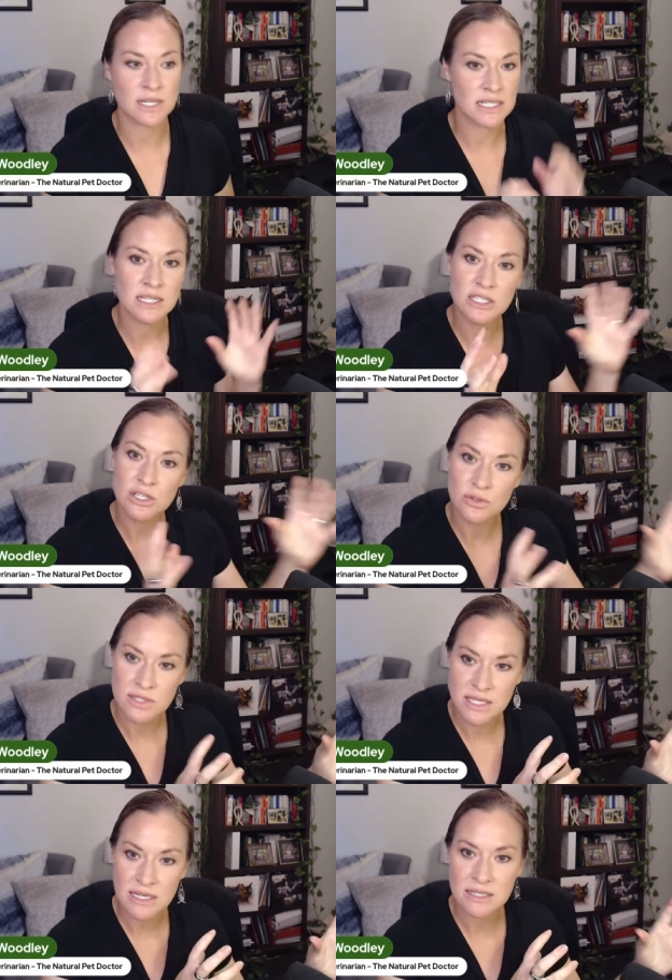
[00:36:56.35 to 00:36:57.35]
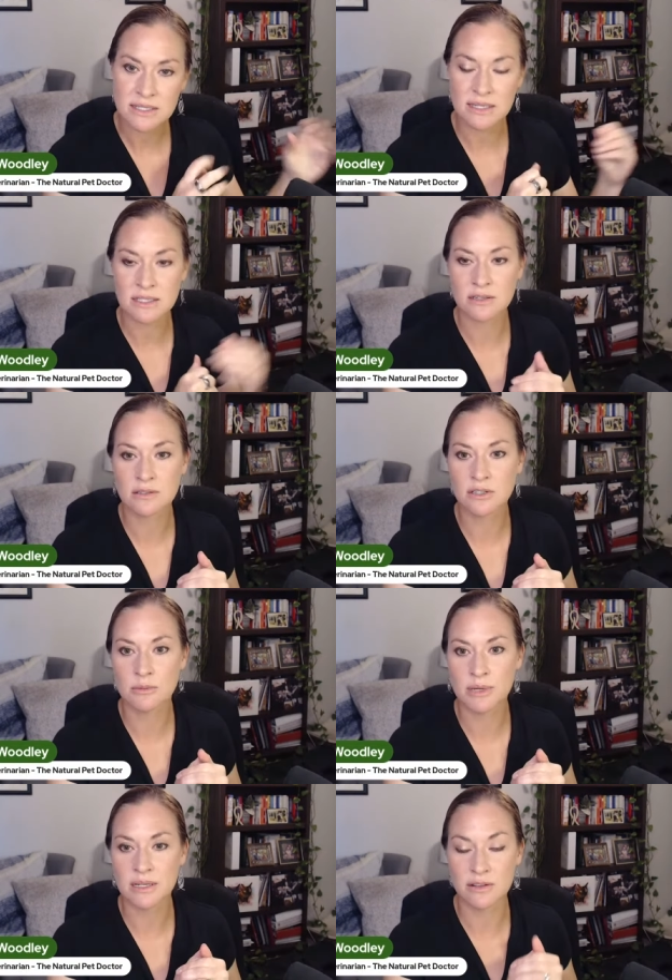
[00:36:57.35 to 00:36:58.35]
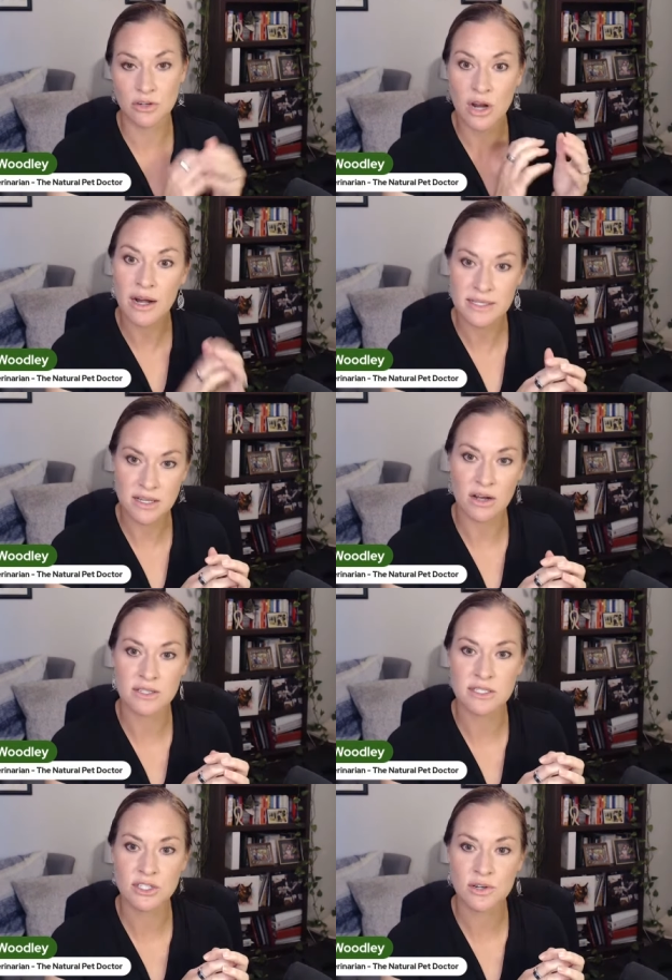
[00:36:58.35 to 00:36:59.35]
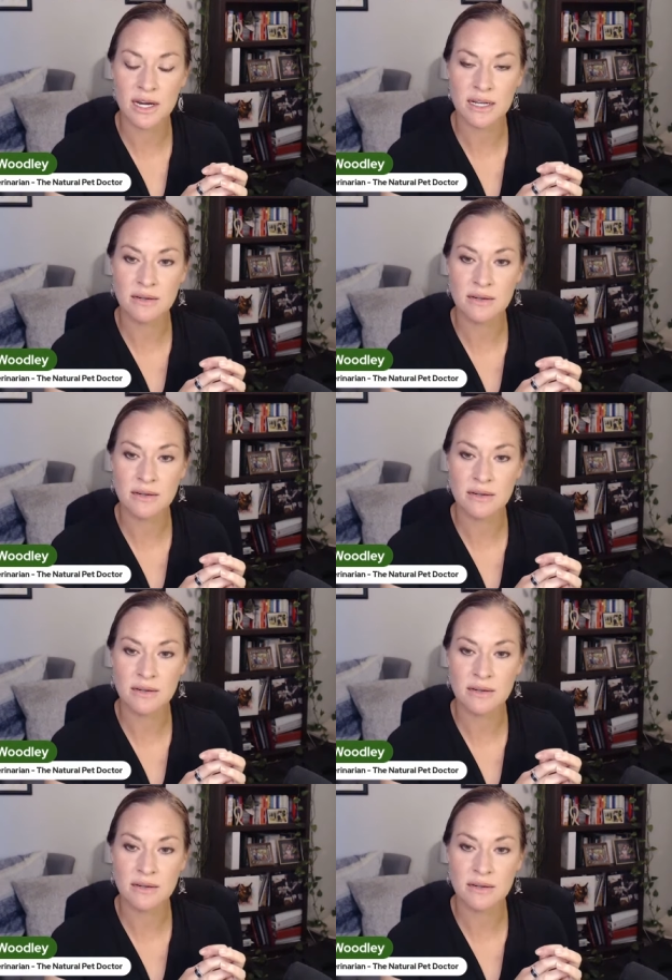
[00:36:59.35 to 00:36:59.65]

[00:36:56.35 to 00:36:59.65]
I tend to use these because they're a little bit, they're not as concentrated.